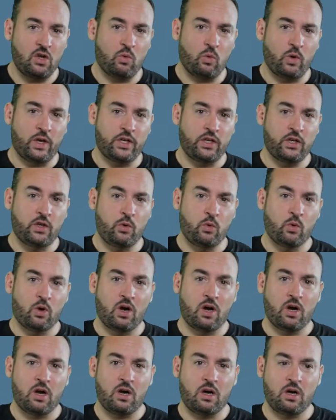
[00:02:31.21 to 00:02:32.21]
when you
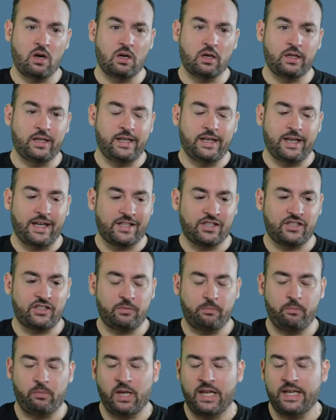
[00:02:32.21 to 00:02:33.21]
are
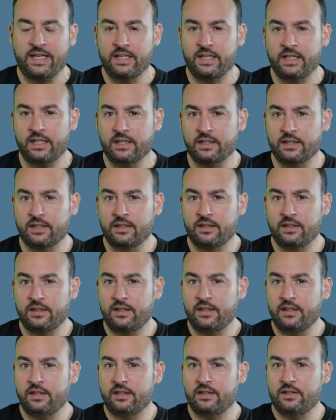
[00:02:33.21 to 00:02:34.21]
explaining
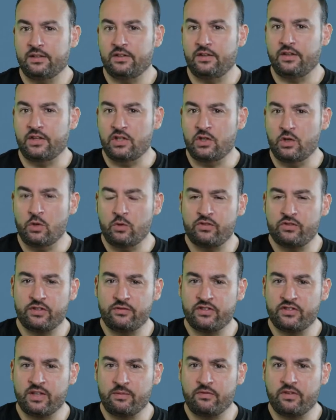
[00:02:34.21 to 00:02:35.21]
the use
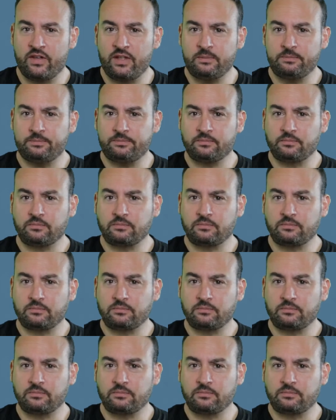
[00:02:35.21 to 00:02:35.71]
of something,